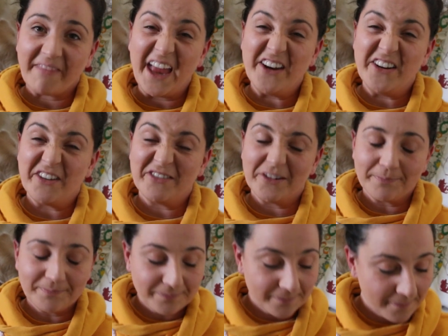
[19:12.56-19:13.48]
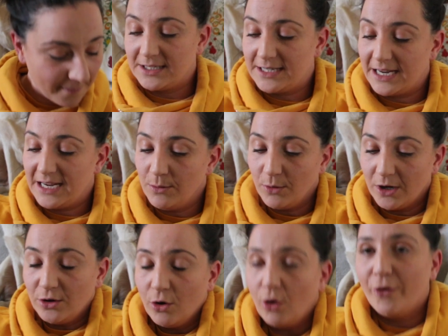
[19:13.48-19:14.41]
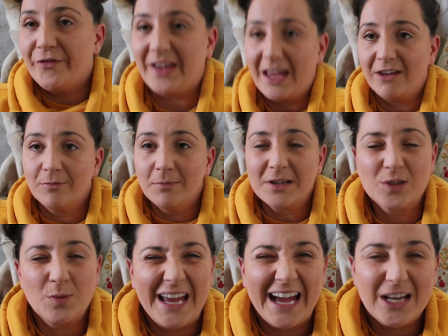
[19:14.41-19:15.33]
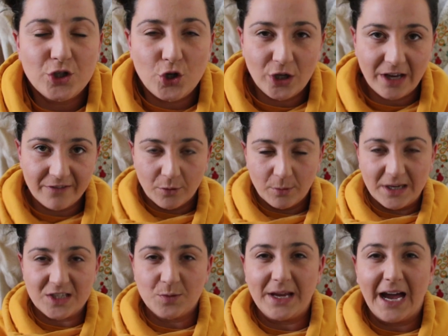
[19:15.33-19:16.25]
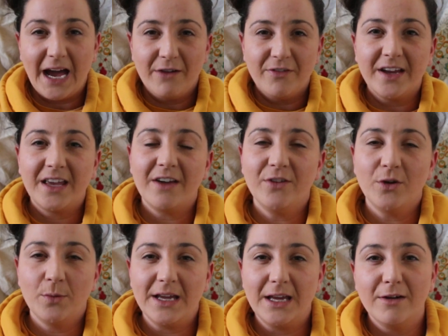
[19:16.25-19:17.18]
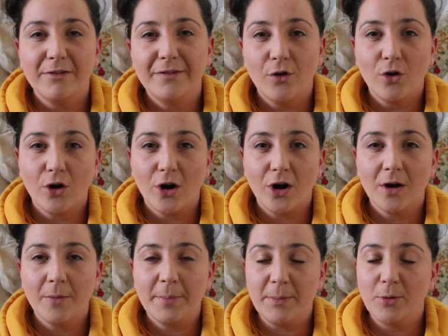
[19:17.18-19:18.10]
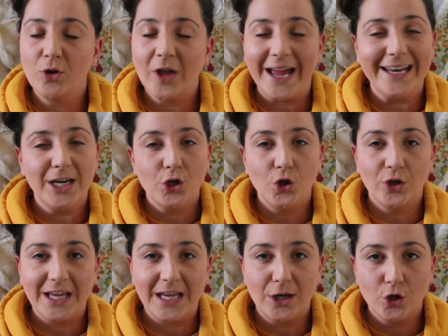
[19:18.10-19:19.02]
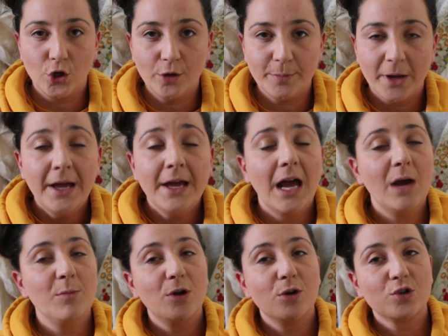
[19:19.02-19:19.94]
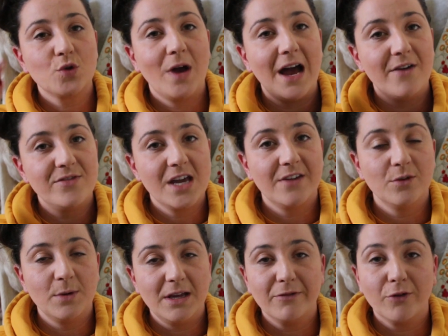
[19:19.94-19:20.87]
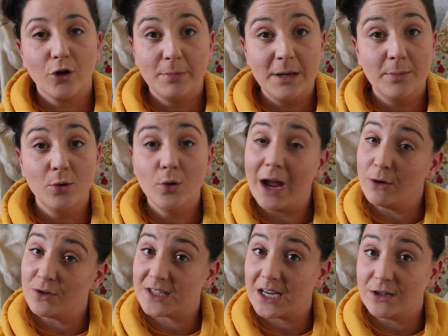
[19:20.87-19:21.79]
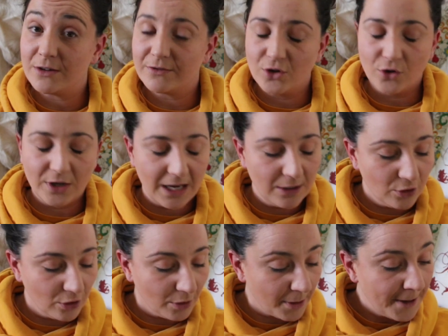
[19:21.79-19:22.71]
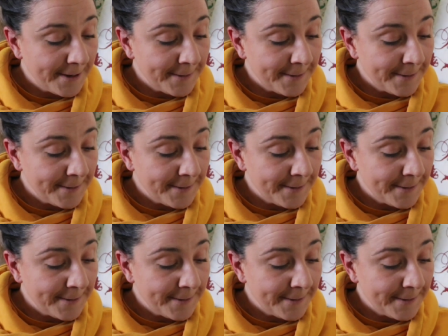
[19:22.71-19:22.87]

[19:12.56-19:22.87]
Indifferent. Day one of Cavemas, we had two giveaways. We have a giveaway for people in UK and Europe, and we also have the giveaway for people outside of the UK and Europe.